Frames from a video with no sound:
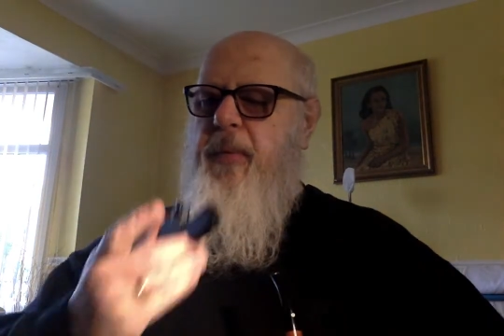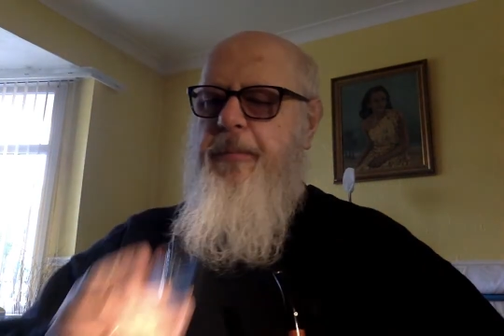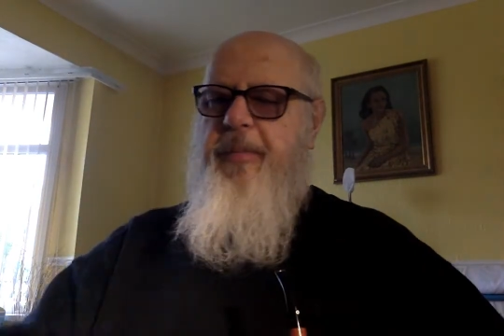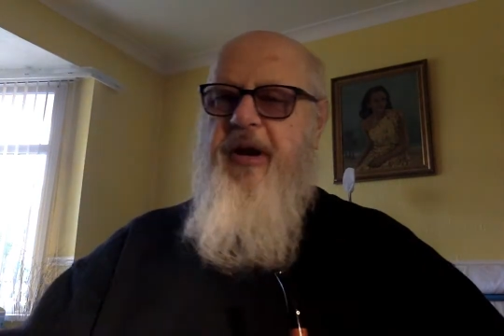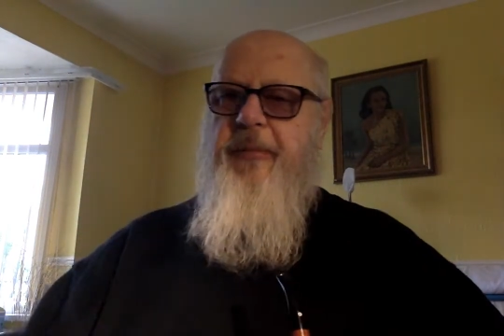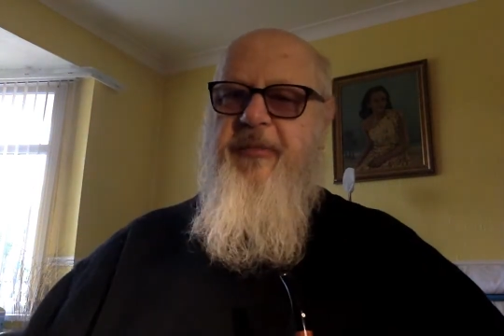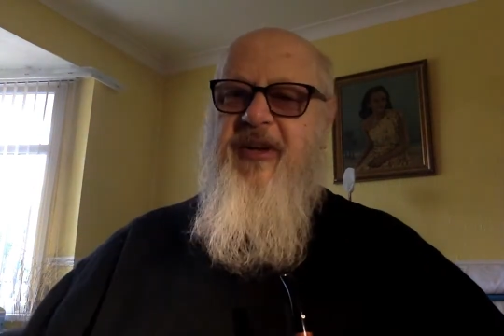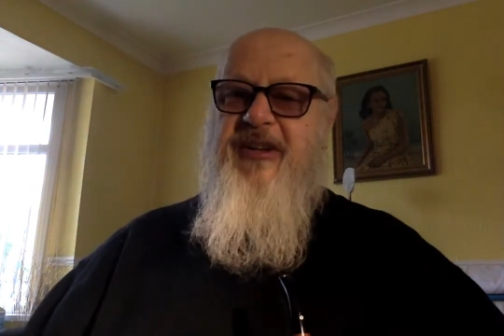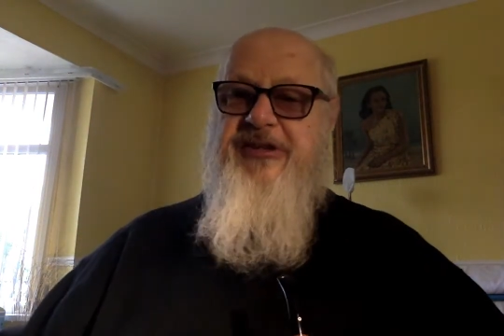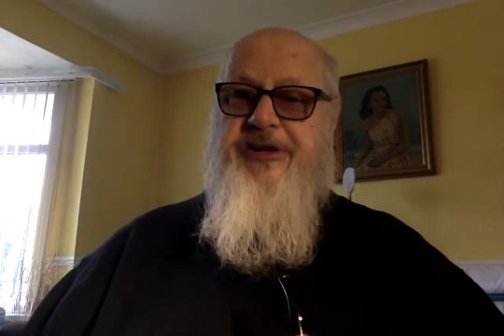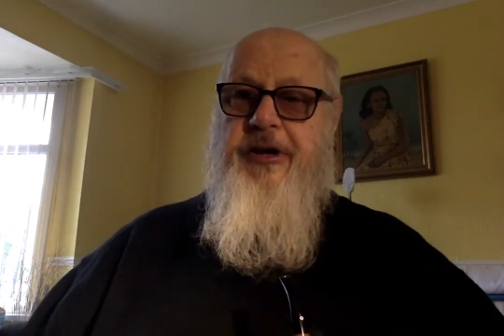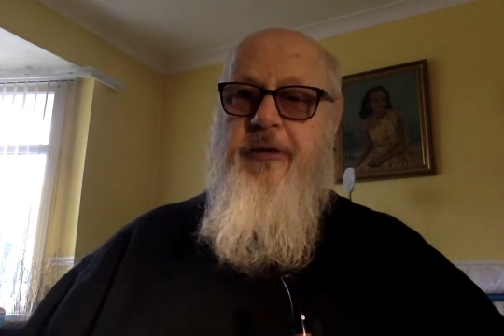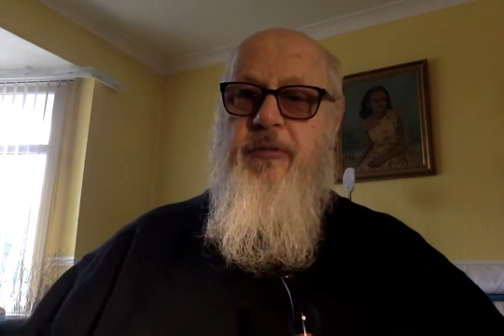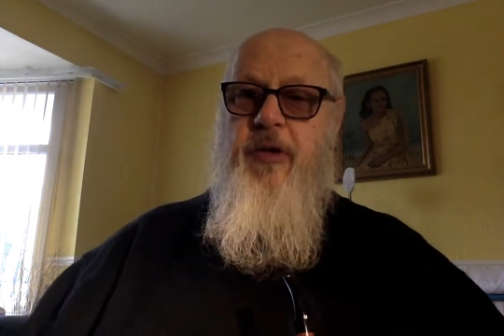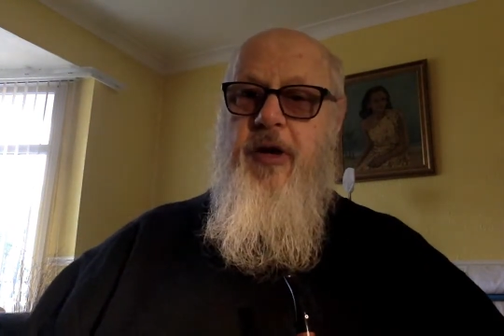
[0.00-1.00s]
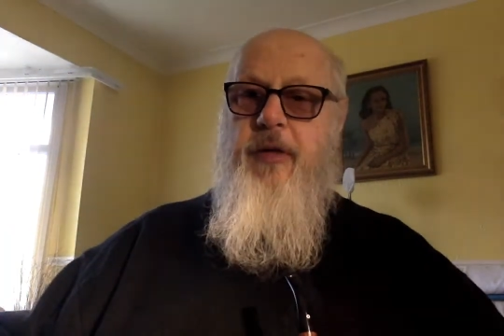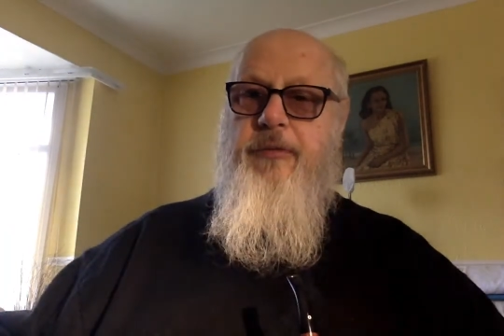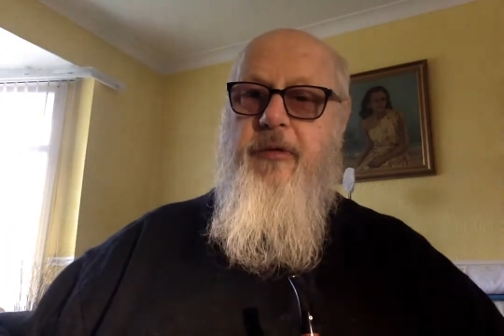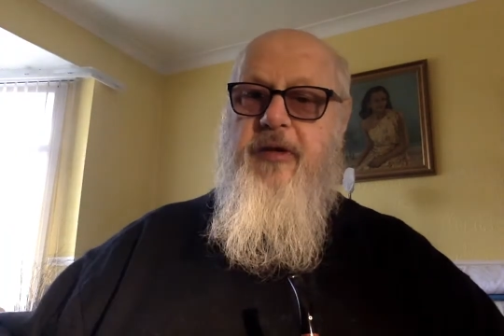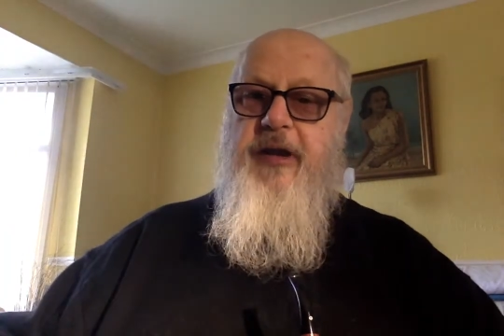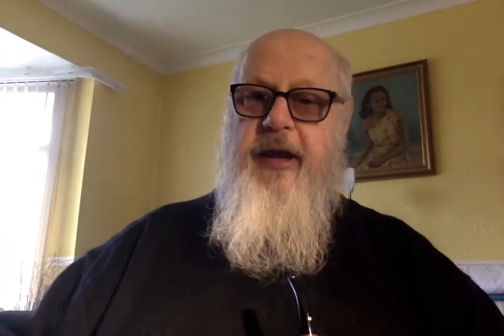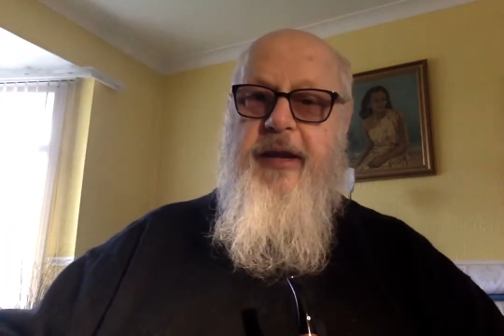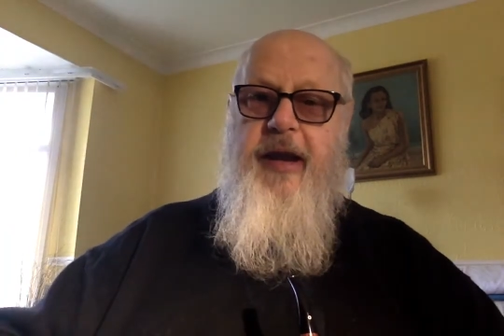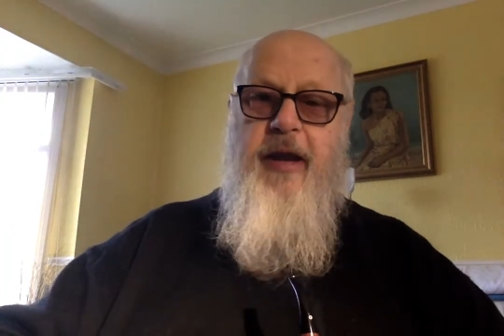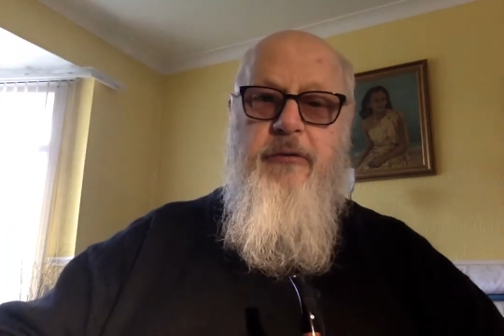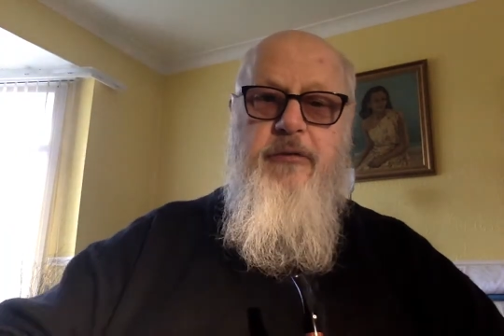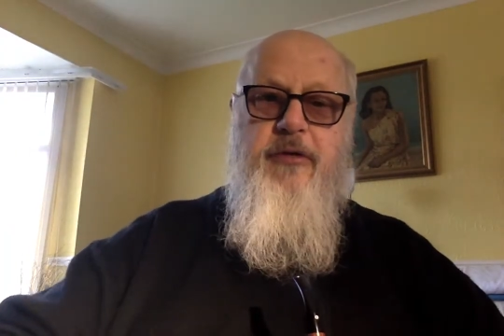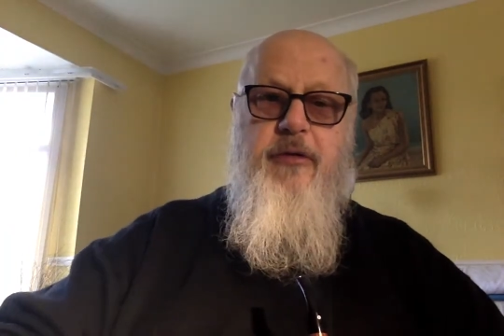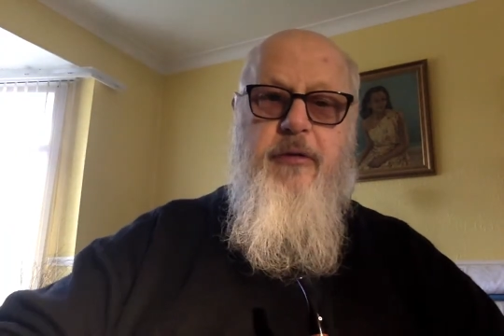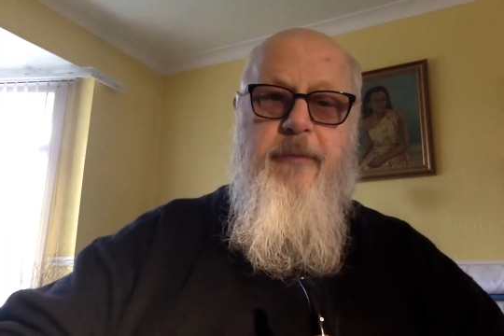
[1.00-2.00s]
But eventually word would get
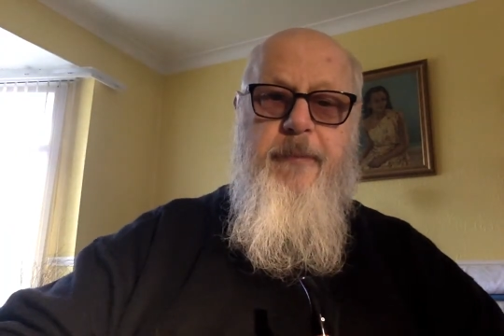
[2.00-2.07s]
out,